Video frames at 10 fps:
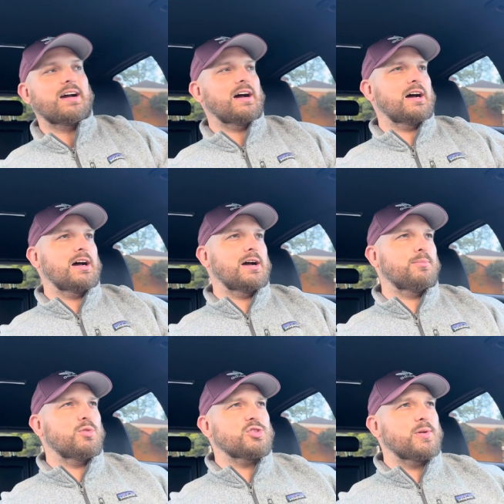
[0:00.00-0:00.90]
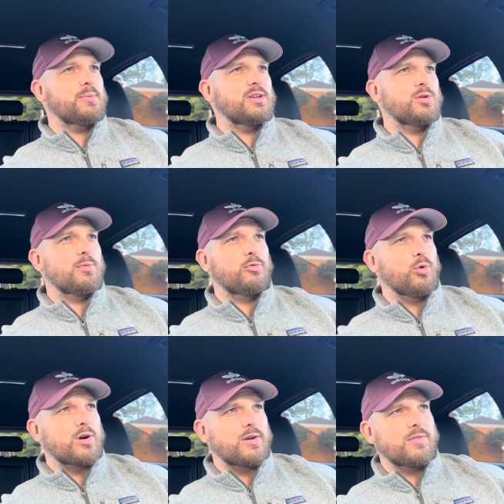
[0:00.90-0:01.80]
Um, which one did we do
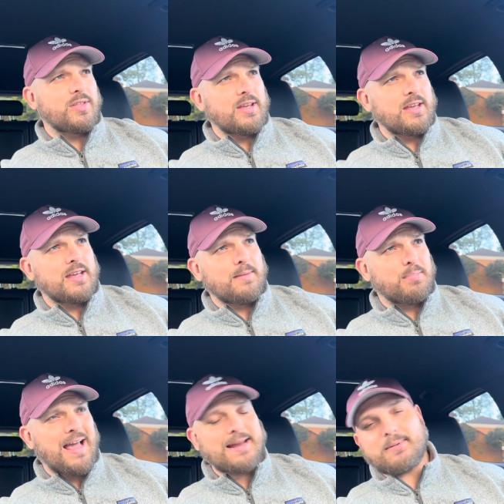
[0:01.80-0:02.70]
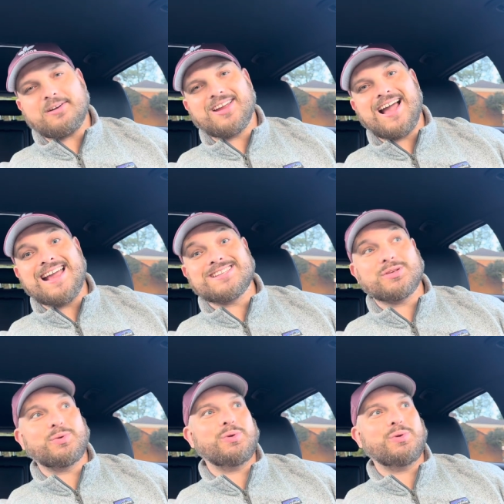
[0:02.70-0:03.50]
before? The blackberry ice.